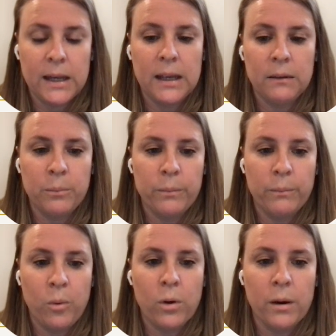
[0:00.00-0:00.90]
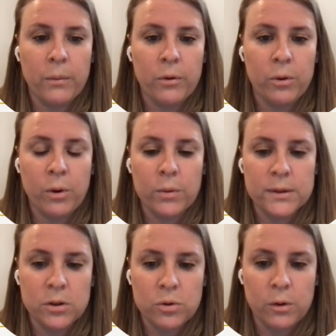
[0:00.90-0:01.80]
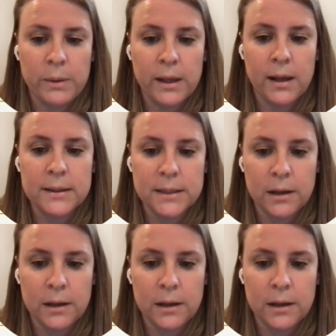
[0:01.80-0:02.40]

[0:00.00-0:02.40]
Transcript: getting poor glucose control because